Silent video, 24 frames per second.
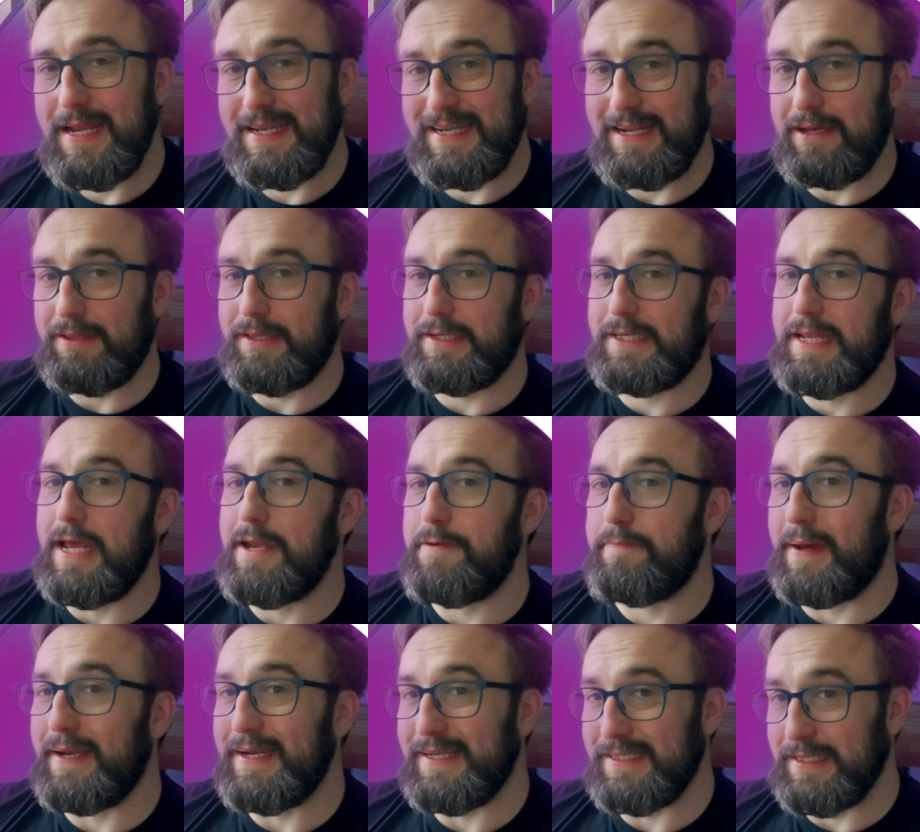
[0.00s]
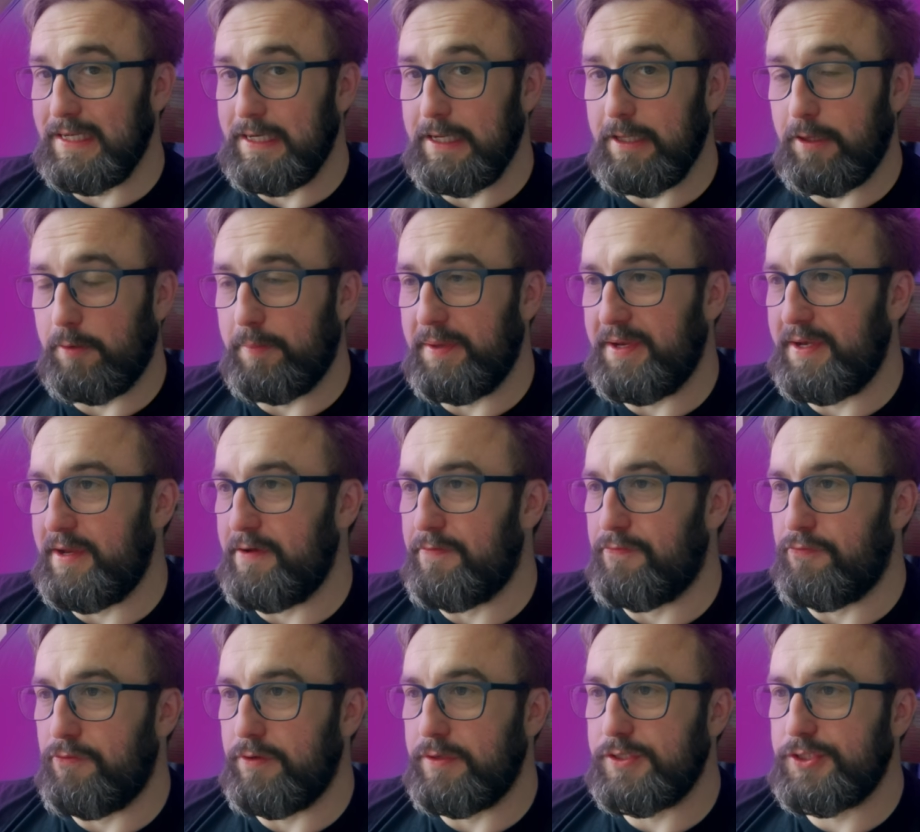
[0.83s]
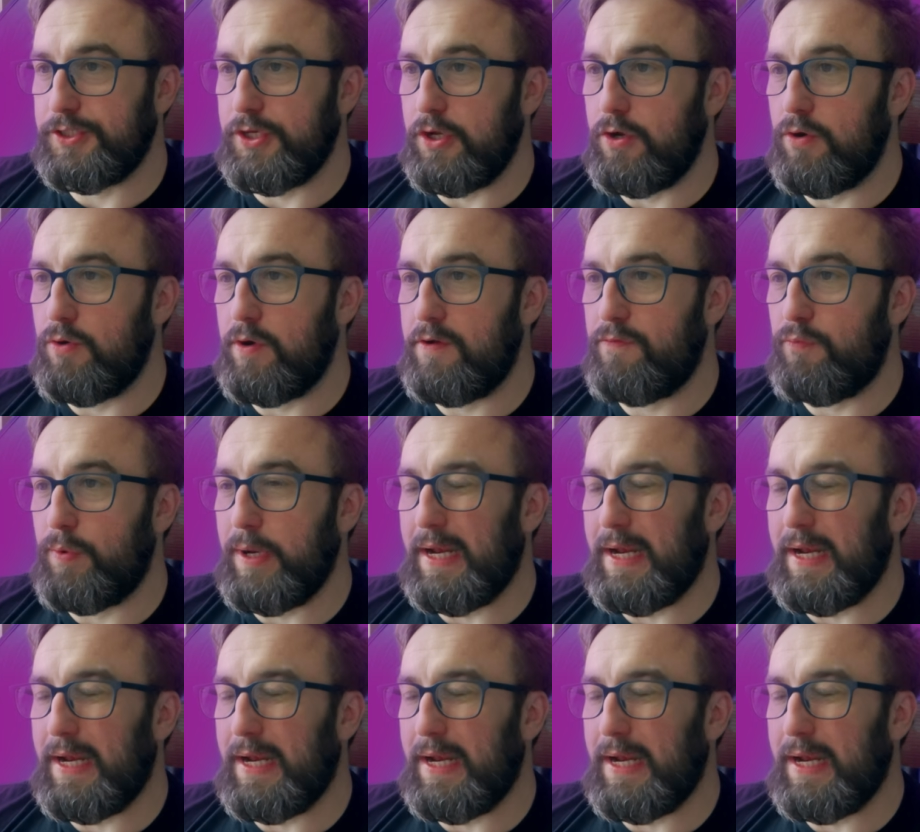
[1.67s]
now the dead band is a little bit different. So if